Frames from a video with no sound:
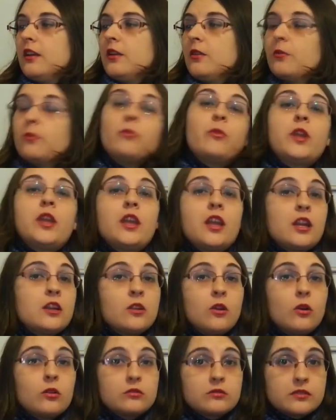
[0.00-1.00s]
We are
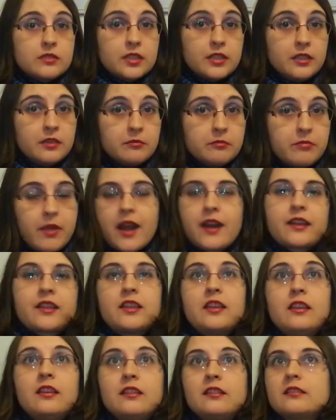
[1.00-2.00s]
not
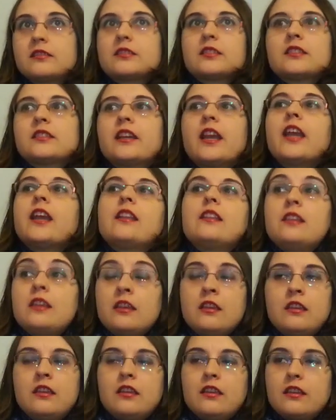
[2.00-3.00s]
barking
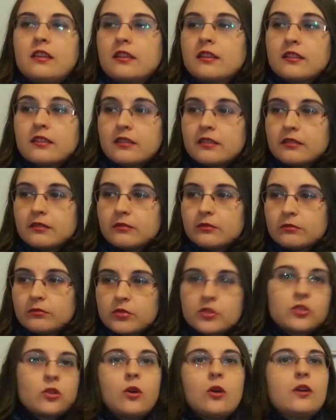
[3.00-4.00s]
any
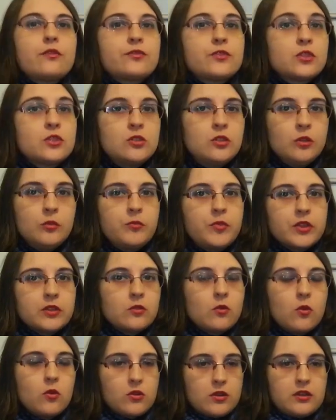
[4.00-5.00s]
sort of stupid
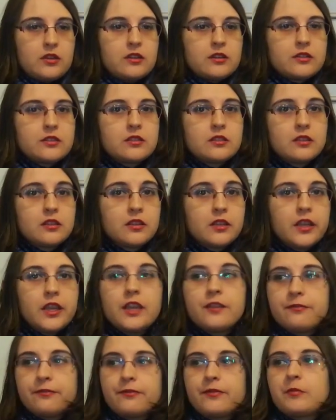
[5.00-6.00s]
orders.
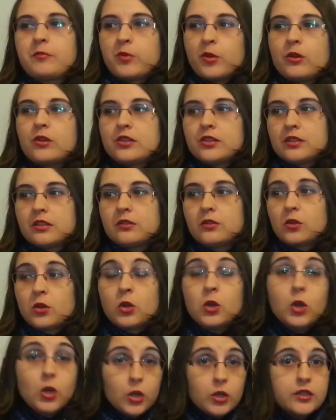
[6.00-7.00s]
If a person
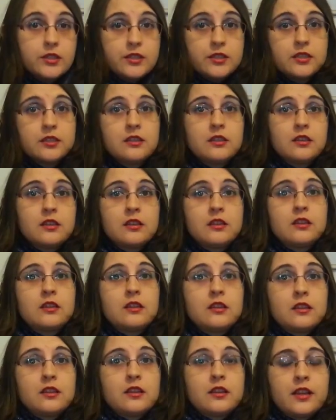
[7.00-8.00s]
could
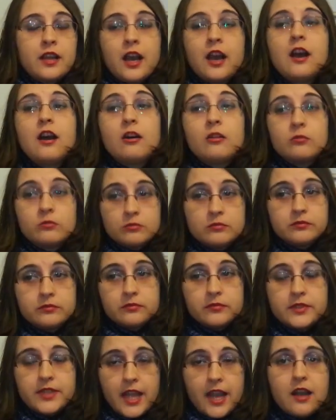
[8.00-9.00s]
calm
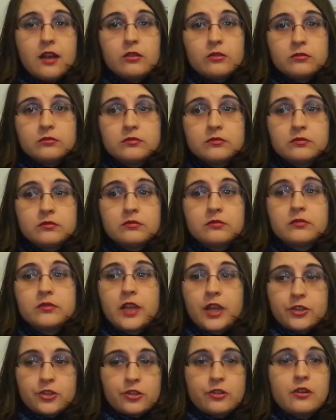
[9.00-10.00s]
down,
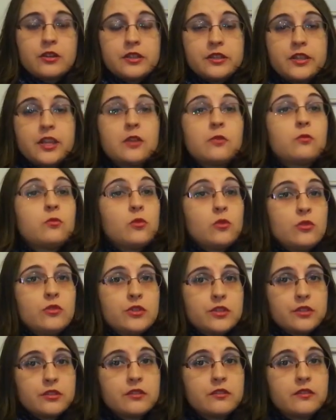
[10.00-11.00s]
naturally they
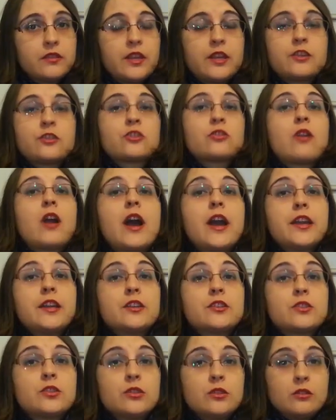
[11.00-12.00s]
would. They're
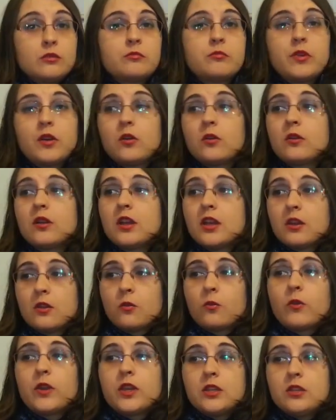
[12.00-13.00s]
trying to, but
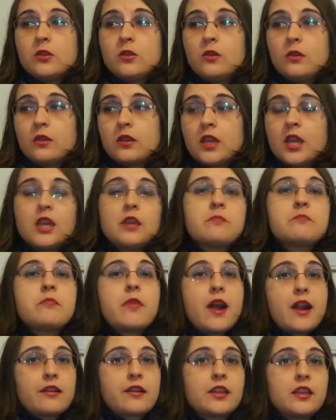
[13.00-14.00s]
when you keep
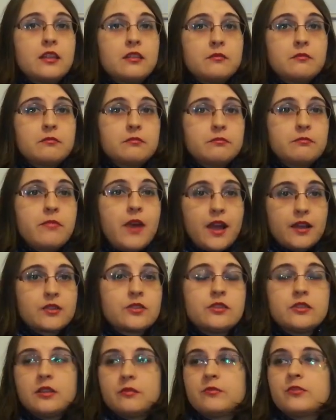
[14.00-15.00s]
barking back
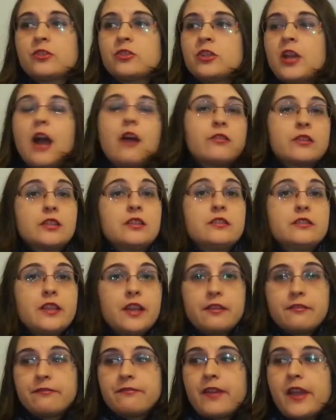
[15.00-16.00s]
to them, shouting in
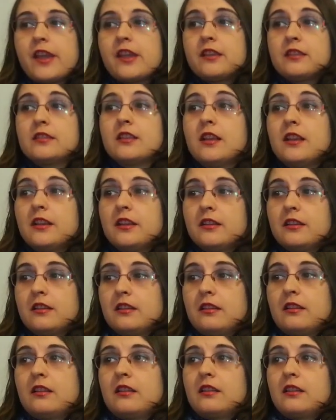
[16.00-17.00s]
their face,
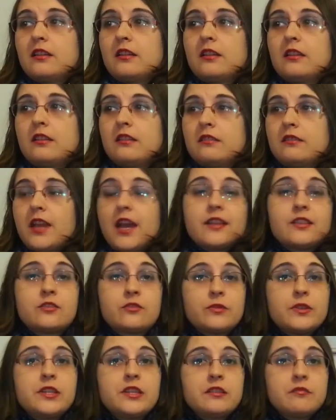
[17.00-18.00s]
that's
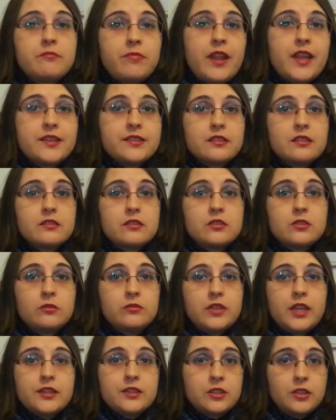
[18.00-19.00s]
really unpleasant. So
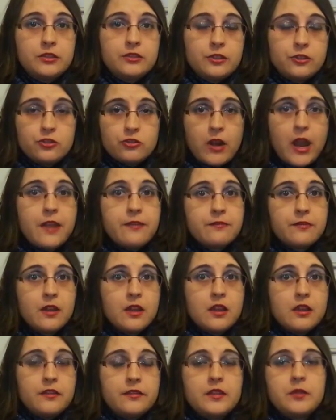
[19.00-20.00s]
that's going to drive
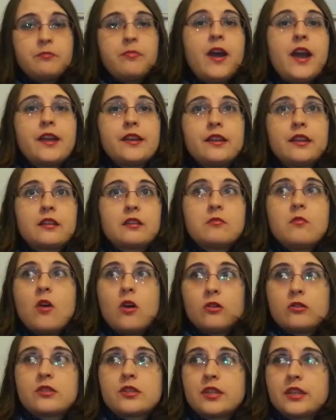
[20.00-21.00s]
the panic
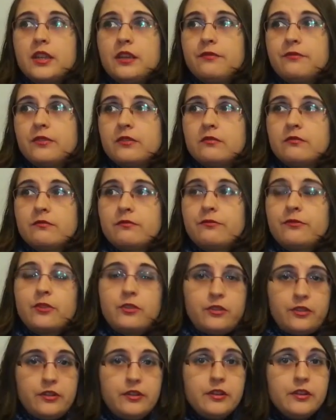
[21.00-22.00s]
mode even
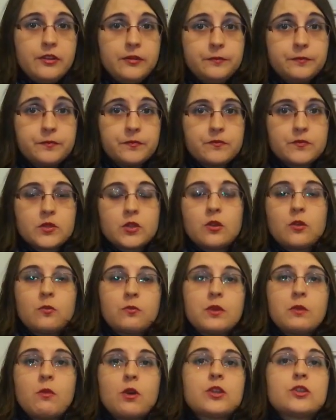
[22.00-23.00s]
further. So
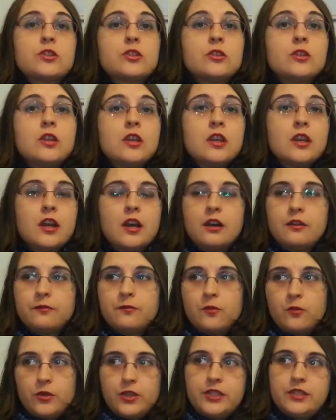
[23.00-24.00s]
we want to
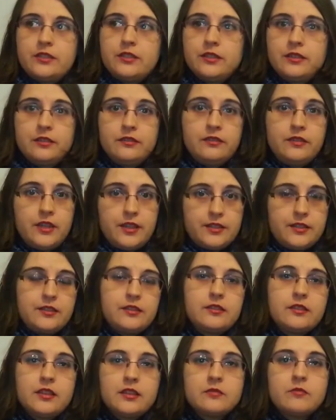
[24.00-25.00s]
avoid
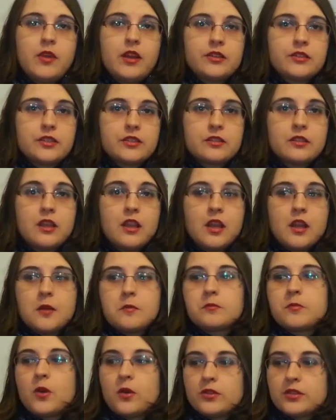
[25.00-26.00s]
this as much as
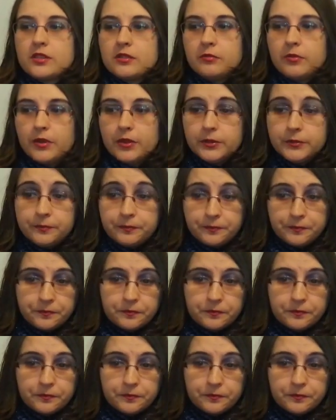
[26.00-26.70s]
possible.